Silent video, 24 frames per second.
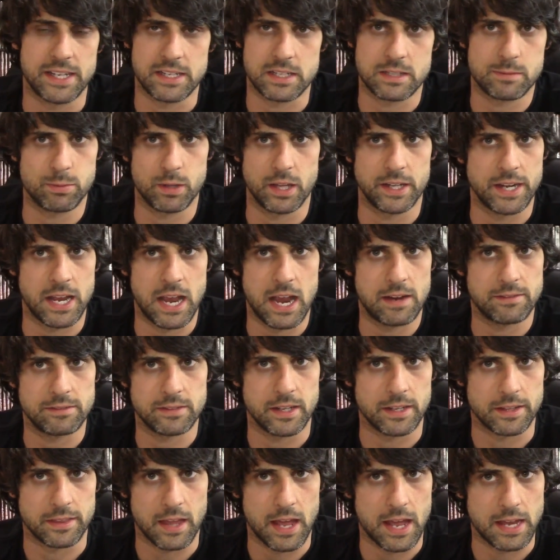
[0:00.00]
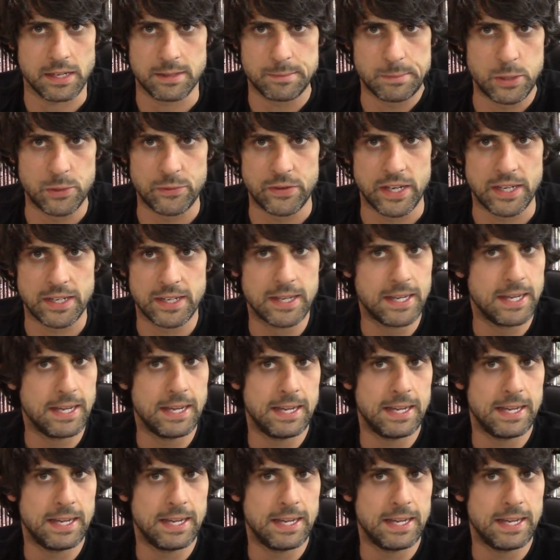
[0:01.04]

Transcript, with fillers: get split in half like that in a movie.